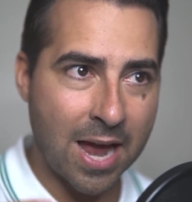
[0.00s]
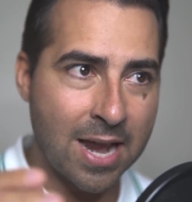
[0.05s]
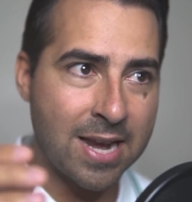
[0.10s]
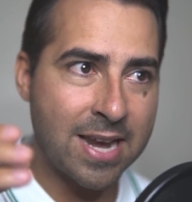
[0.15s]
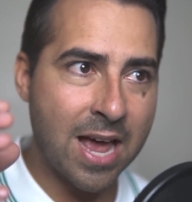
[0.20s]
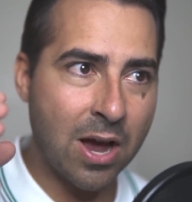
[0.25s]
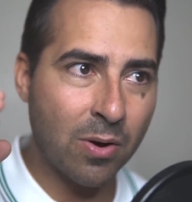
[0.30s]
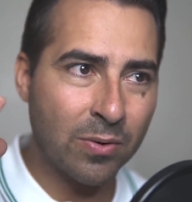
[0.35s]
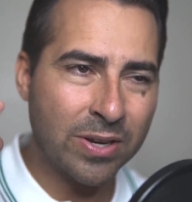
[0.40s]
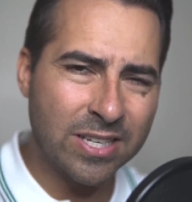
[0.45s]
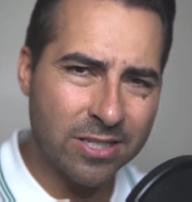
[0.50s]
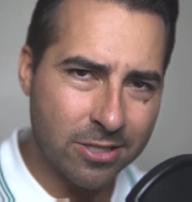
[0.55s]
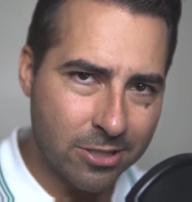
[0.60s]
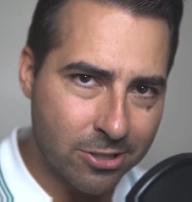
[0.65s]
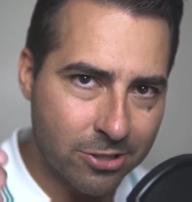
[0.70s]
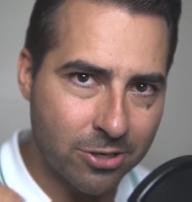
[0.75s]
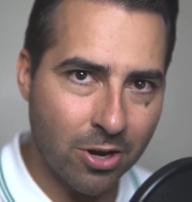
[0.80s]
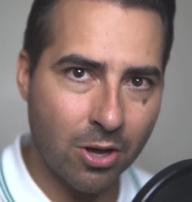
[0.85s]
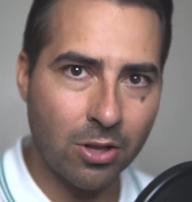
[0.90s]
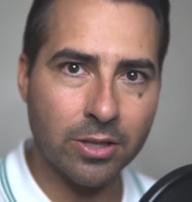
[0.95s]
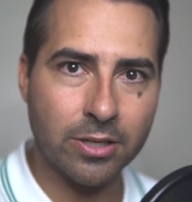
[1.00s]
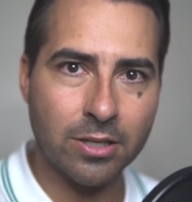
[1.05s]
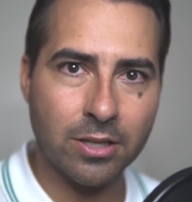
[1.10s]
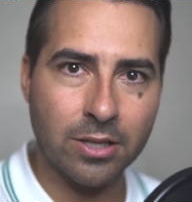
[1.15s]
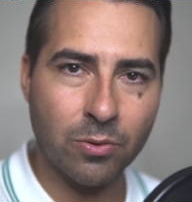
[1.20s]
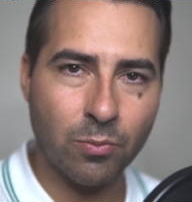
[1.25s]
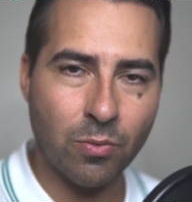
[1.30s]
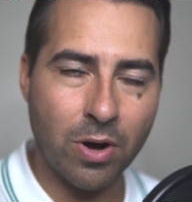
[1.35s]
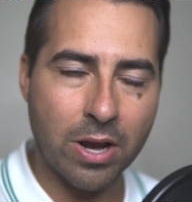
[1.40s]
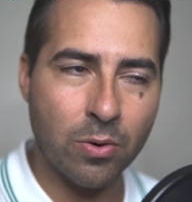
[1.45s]
and now he's
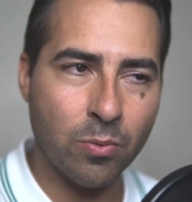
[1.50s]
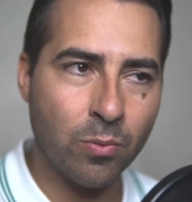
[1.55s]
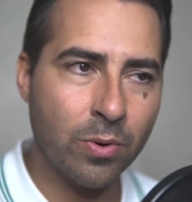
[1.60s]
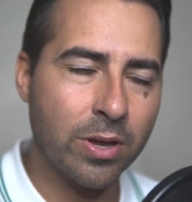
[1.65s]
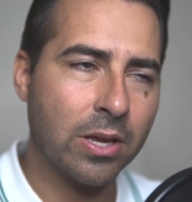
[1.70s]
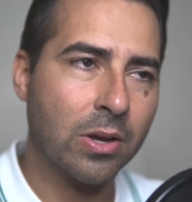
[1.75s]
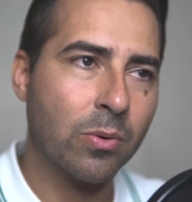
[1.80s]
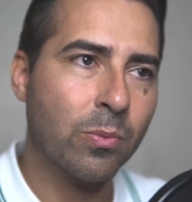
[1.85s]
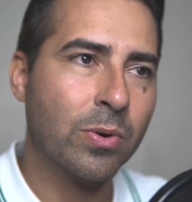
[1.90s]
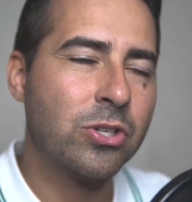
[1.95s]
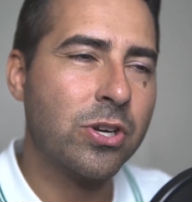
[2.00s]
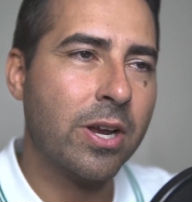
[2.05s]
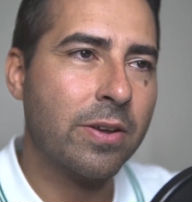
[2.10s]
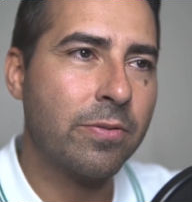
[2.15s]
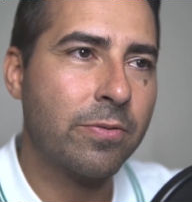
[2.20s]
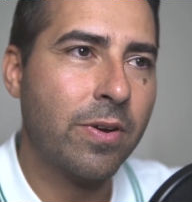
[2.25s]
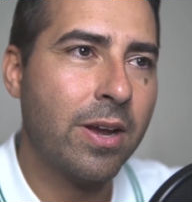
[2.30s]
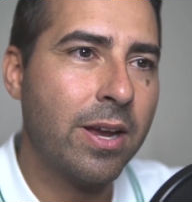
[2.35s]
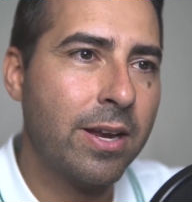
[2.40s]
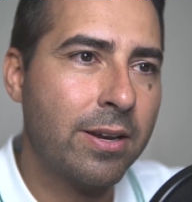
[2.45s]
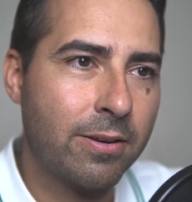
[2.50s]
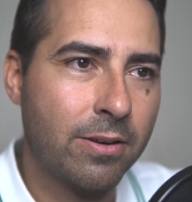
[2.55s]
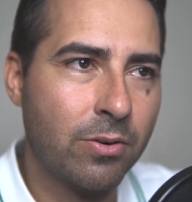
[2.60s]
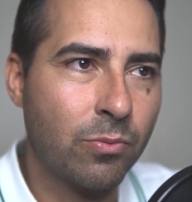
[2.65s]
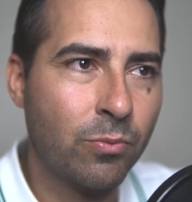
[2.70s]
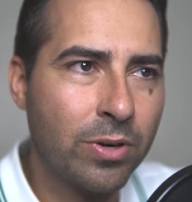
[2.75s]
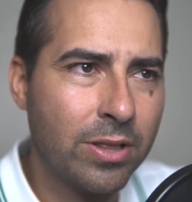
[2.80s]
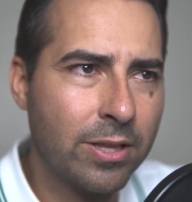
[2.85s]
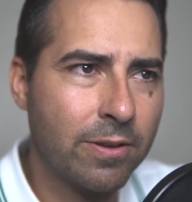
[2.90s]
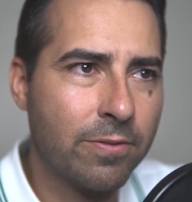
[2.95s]
solidly right wing, which I find
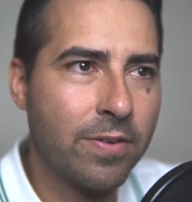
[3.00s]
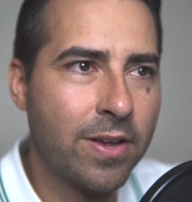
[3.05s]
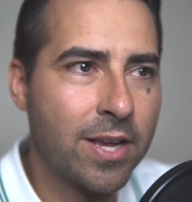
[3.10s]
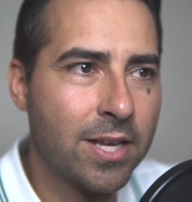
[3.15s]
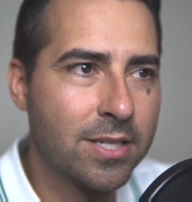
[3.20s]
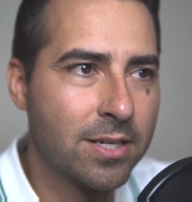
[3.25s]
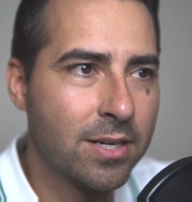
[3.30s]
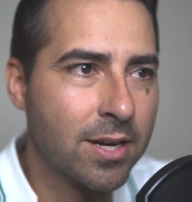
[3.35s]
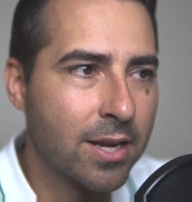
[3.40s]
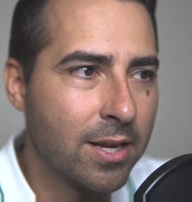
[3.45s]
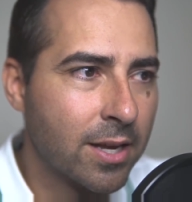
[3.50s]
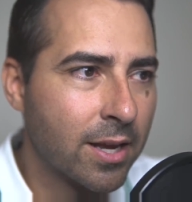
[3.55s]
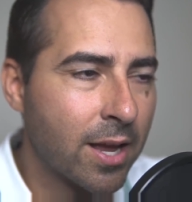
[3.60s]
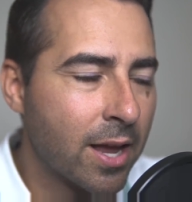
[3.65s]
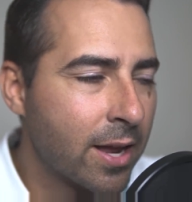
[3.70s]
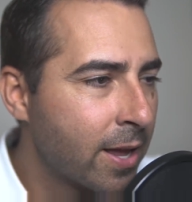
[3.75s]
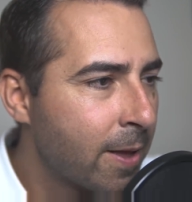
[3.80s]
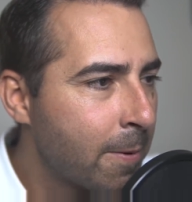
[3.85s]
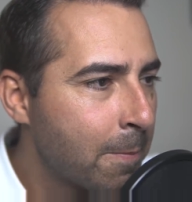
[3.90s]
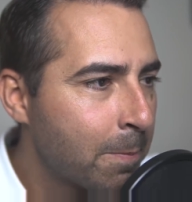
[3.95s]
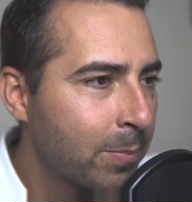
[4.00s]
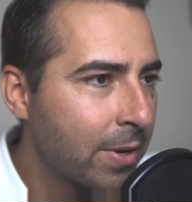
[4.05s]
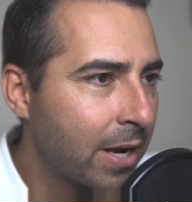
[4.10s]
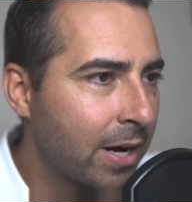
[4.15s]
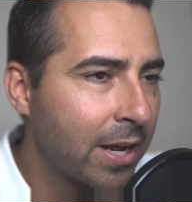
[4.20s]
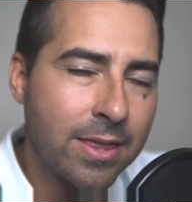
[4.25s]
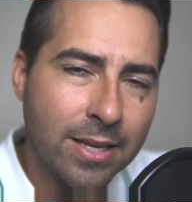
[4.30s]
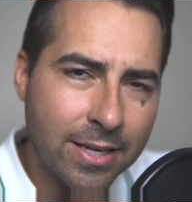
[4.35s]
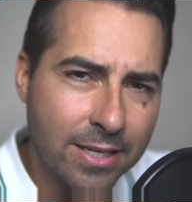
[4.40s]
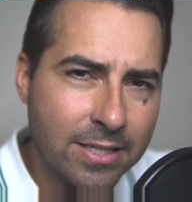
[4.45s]
really fascinating. I,
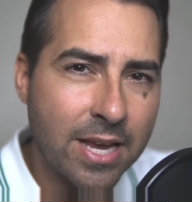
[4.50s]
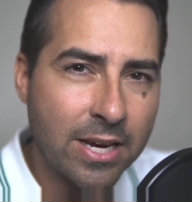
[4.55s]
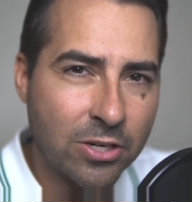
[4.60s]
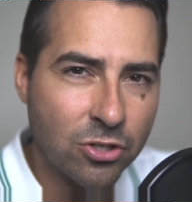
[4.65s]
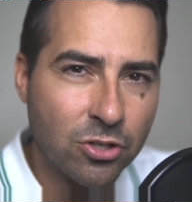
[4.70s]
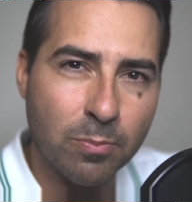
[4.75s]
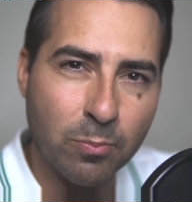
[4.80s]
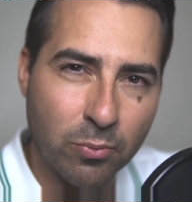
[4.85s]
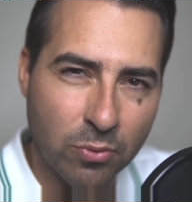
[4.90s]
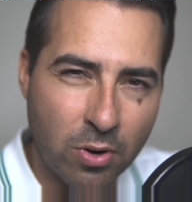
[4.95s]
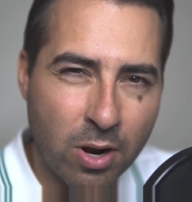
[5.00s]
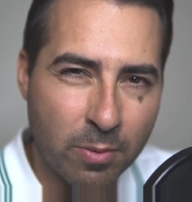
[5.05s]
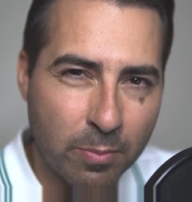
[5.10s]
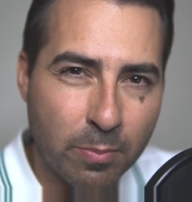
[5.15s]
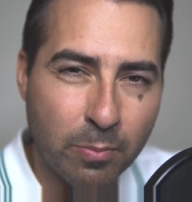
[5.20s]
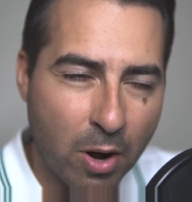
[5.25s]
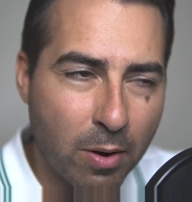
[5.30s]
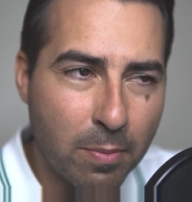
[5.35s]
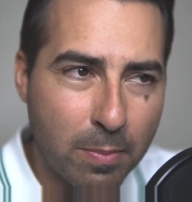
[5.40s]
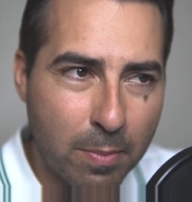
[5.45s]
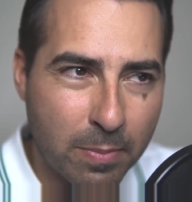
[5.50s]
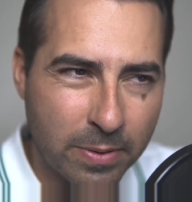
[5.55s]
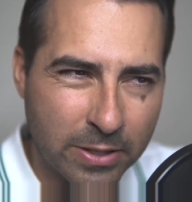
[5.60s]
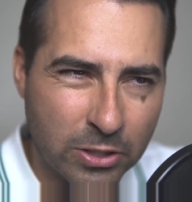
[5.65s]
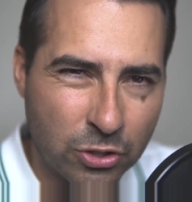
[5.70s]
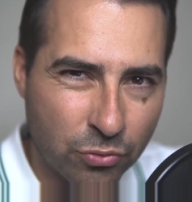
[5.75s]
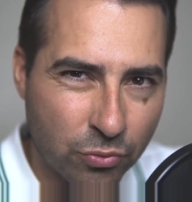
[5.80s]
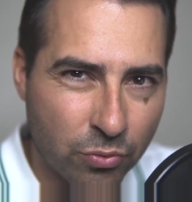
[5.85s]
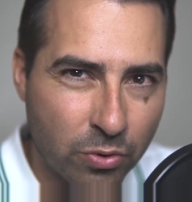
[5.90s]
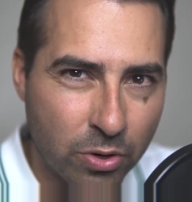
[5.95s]
and I think is actually prob probably
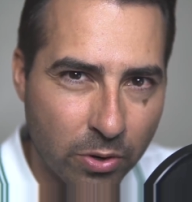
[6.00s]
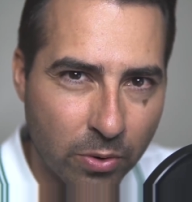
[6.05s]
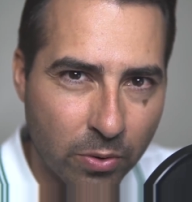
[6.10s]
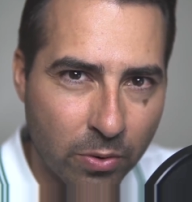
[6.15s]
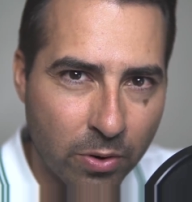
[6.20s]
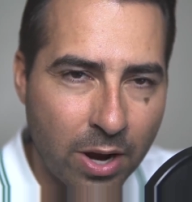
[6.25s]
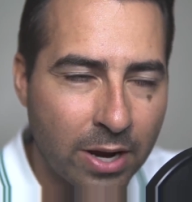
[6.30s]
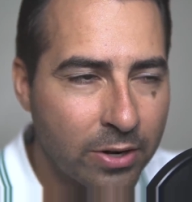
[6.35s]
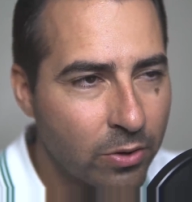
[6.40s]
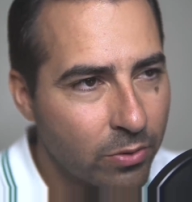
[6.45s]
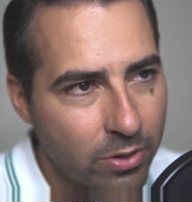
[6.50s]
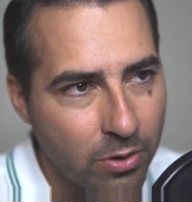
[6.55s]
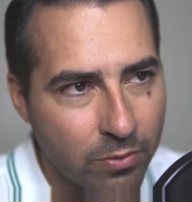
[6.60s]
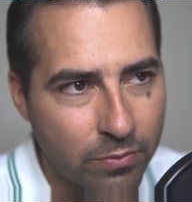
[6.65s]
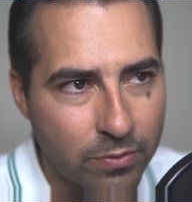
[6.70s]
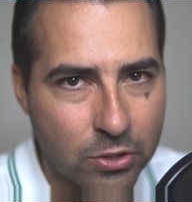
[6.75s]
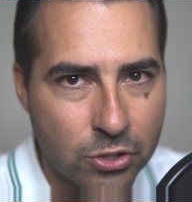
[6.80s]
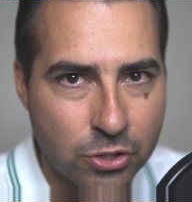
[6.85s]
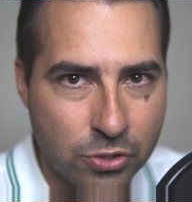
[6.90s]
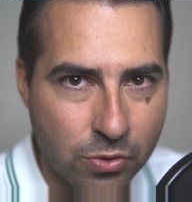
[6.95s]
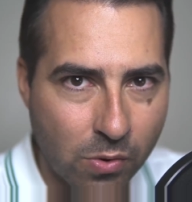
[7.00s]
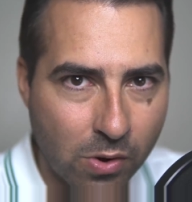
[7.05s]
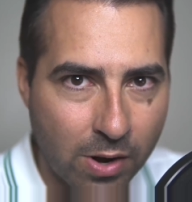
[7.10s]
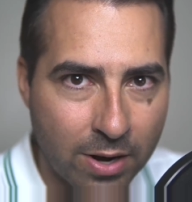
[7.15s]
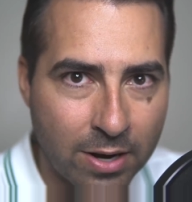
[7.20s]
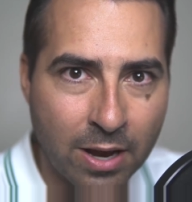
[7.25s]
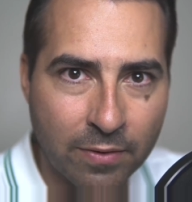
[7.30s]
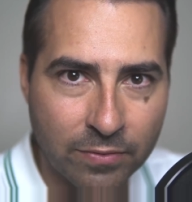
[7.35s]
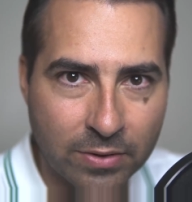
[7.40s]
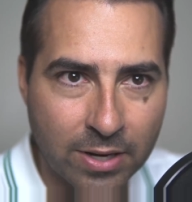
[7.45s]
true. I don't know for sure.
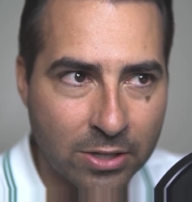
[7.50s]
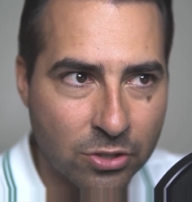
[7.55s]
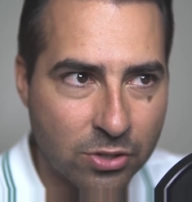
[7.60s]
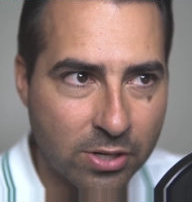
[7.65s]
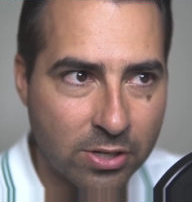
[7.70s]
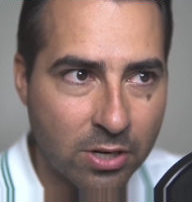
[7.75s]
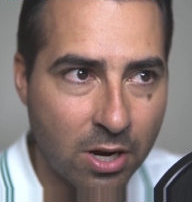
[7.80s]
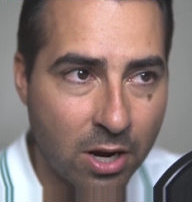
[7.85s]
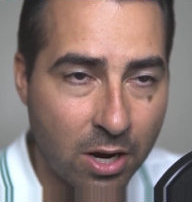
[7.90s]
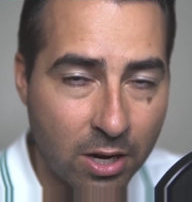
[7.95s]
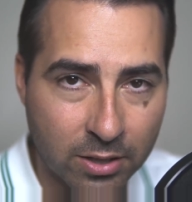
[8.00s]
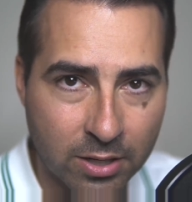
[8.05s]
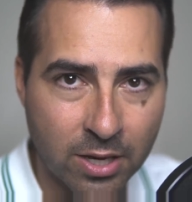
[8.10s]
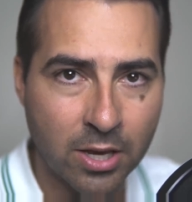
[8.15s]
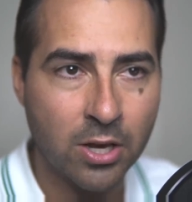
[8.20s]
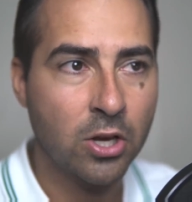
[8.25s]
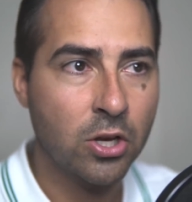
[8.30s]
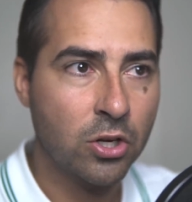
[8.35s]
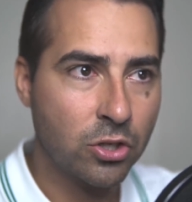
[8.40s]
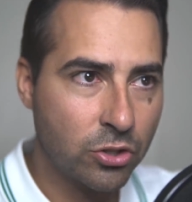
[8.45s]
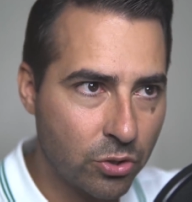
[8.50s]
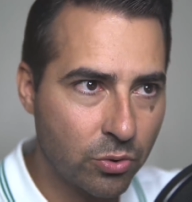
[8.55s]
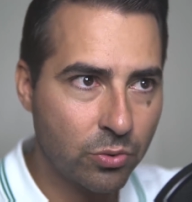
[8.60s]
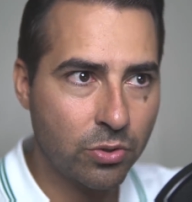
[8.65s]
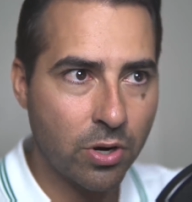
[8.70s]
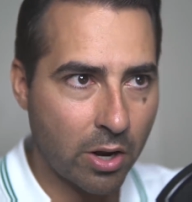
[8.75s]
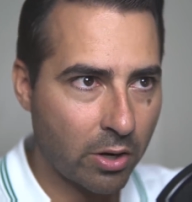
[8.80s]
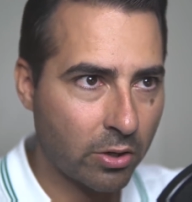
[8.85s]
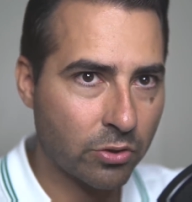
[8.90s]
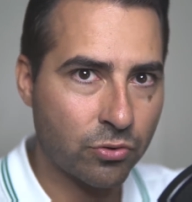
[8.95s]
I'd have to actually talk to
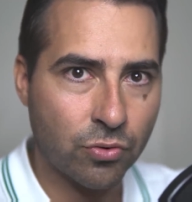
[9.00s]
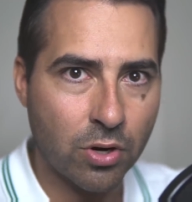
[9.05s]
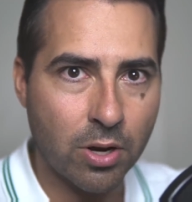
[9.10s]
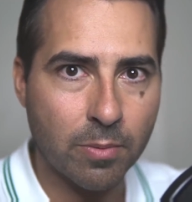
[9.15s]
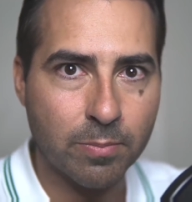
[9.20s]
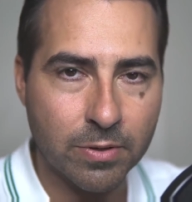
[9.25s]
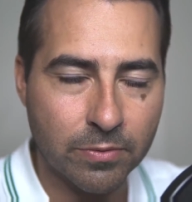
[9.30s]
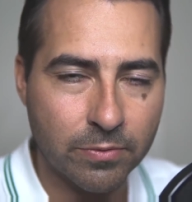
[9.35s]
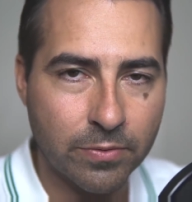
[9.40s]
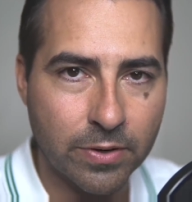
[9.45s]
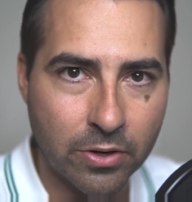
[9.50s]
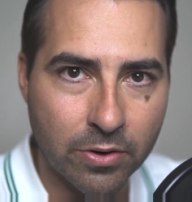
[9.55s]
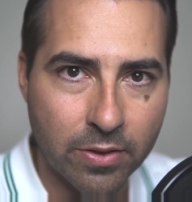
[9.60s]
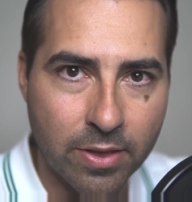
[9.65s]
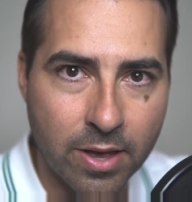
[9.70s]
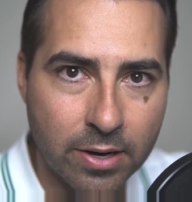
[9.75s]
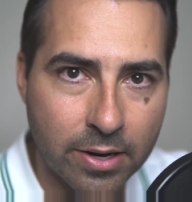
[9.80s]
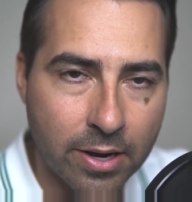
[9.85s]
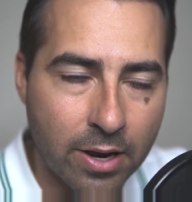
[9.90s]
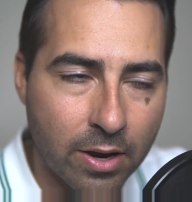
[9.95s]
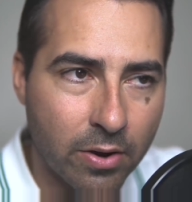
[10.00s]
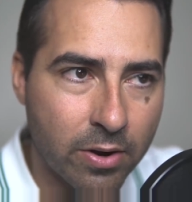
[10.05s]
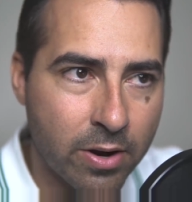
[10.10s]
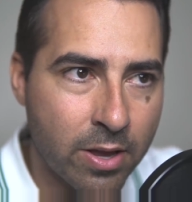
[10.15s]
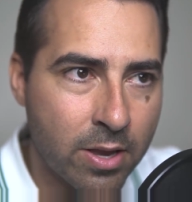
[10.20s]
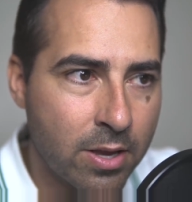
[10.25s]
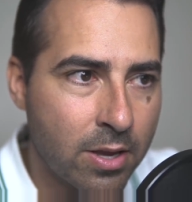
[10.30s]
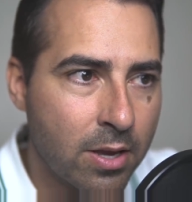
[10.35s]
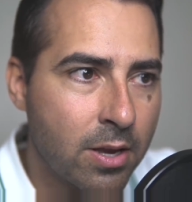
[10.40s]
Donald Trump to figure that out.